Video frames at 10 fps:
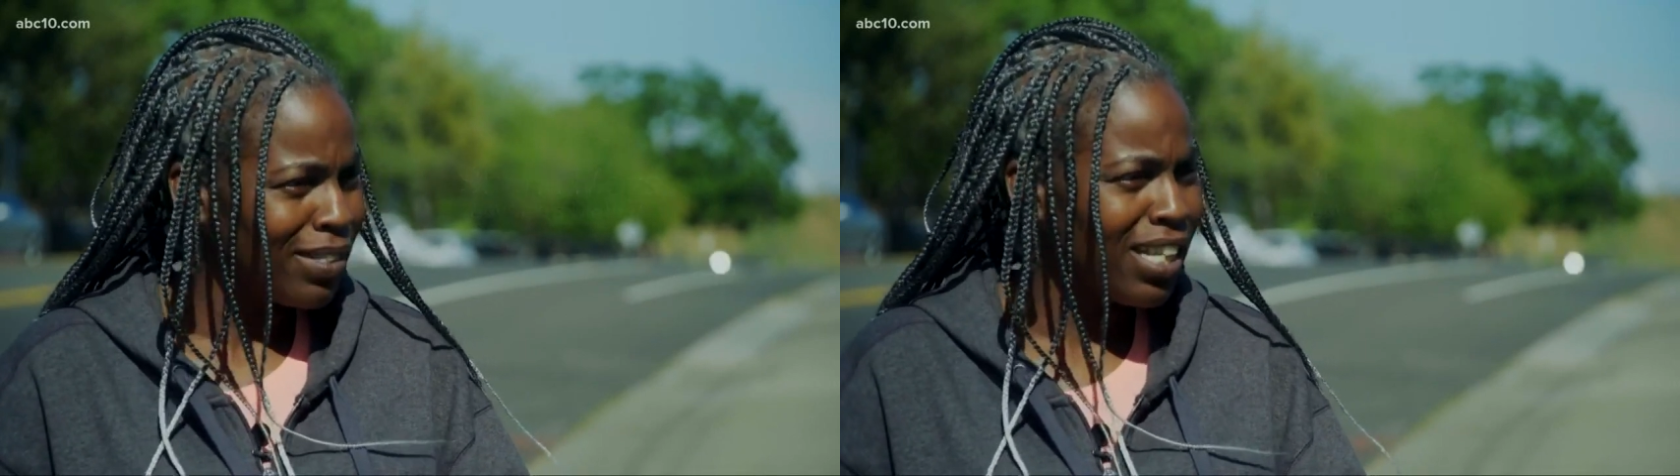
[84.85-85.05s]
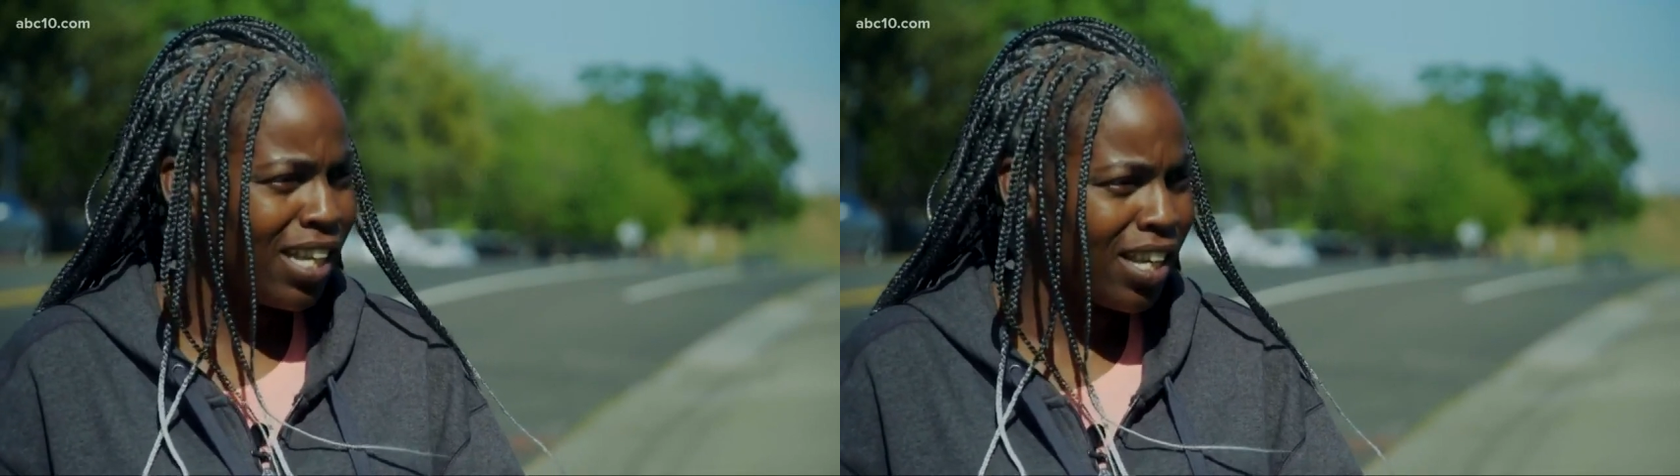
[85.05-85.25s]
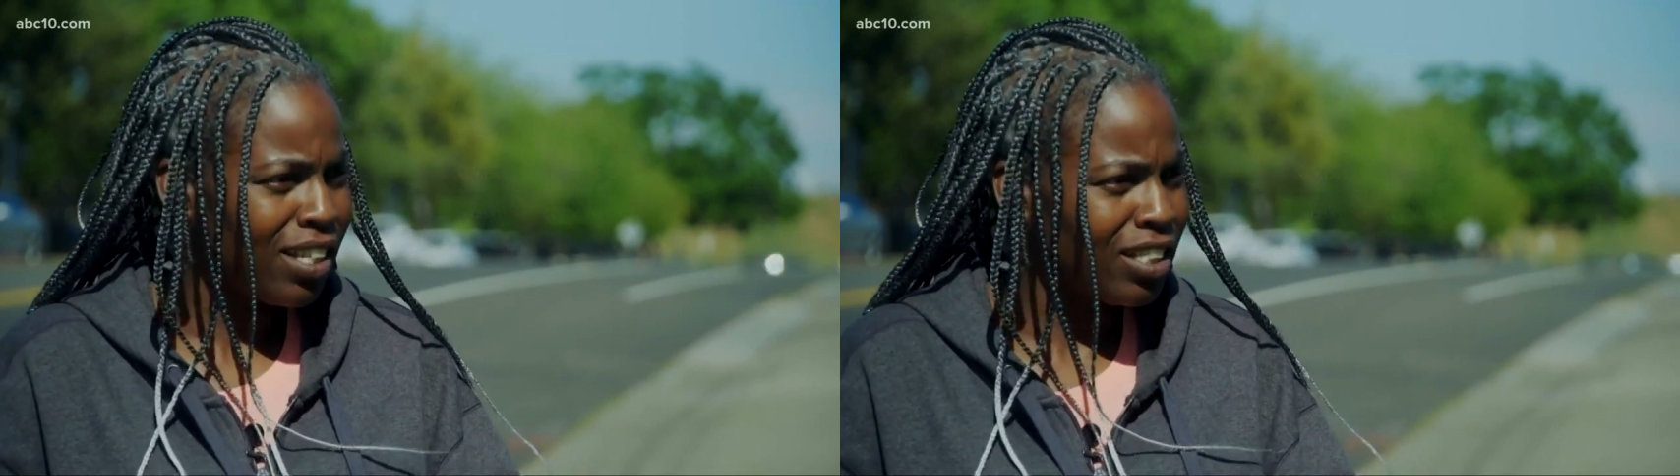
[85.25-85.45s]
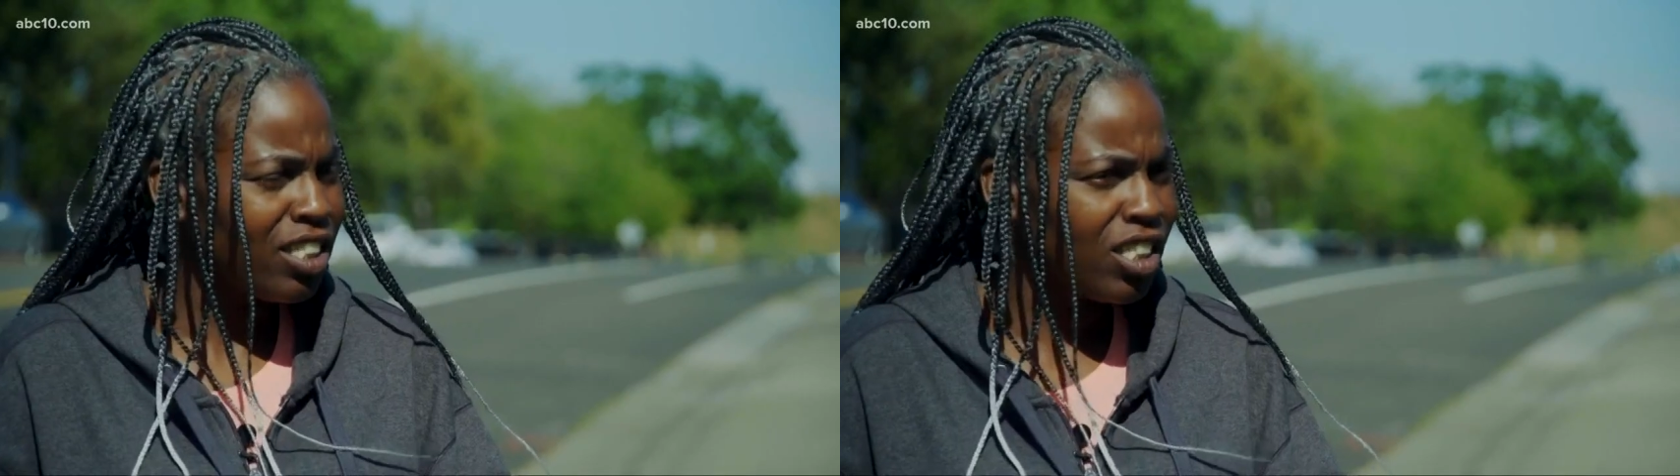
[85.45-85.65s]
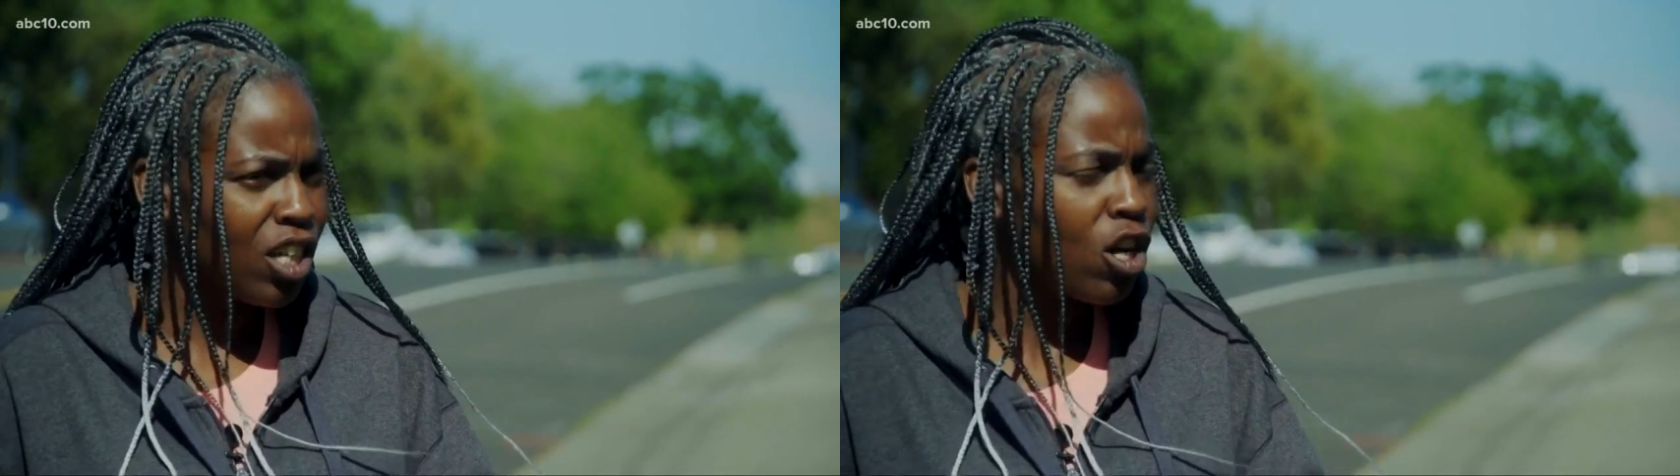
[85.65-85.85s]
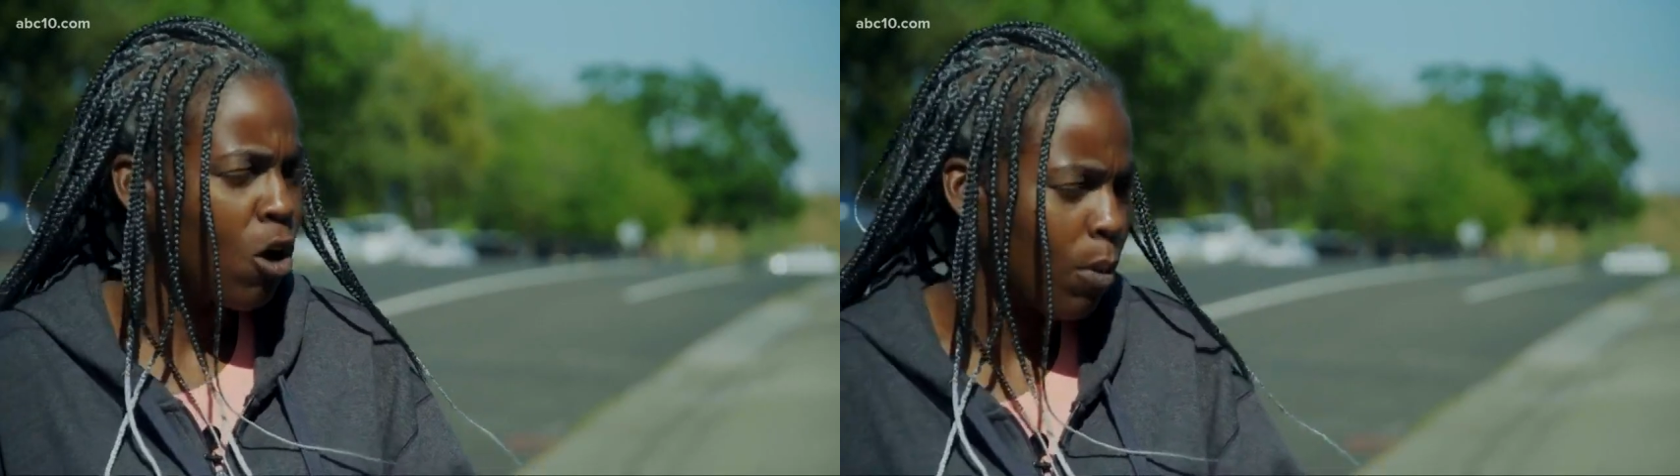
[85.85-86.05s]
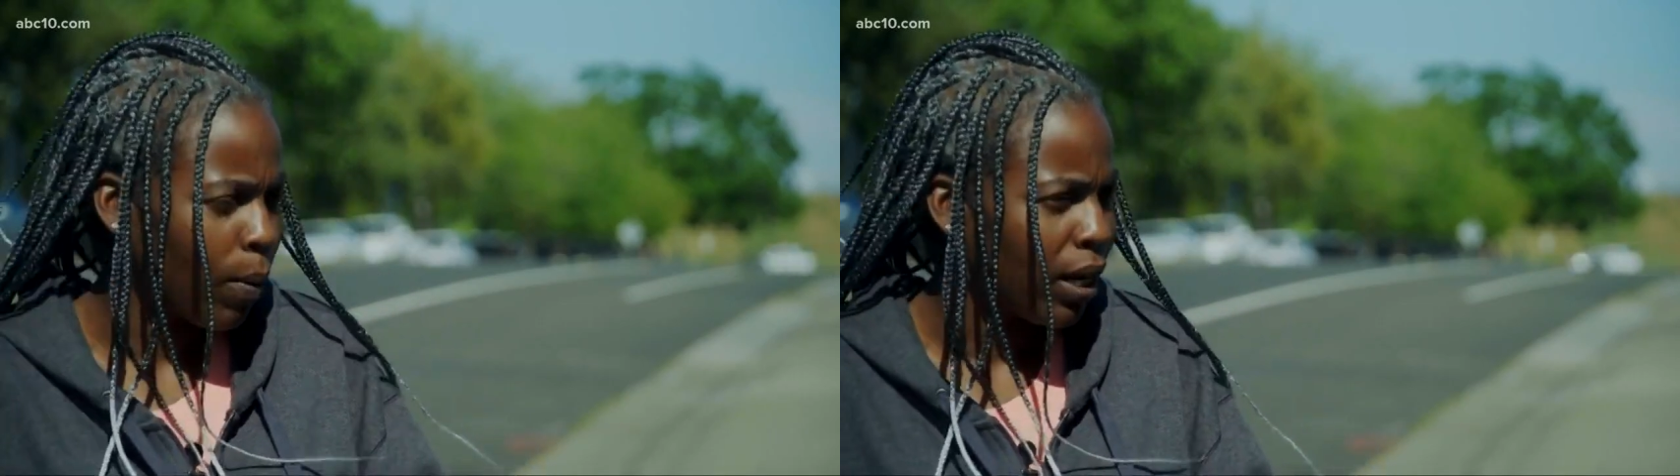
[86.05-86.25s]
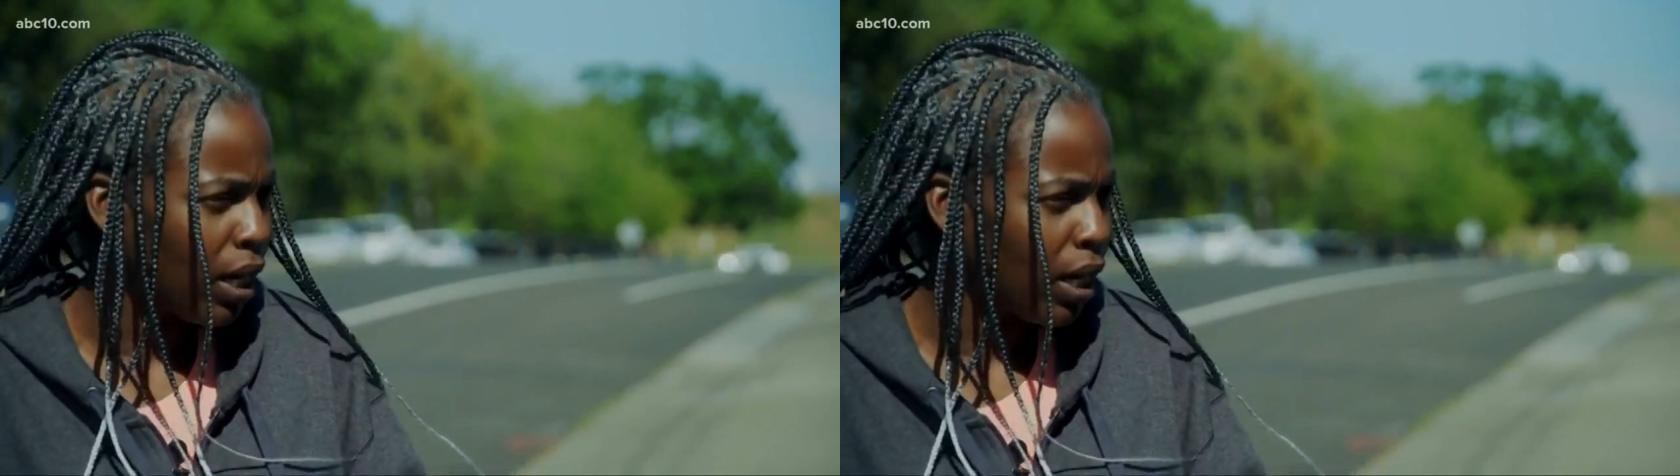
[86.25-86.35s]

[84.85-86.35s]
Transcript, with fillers: Yeah, she's in a coma right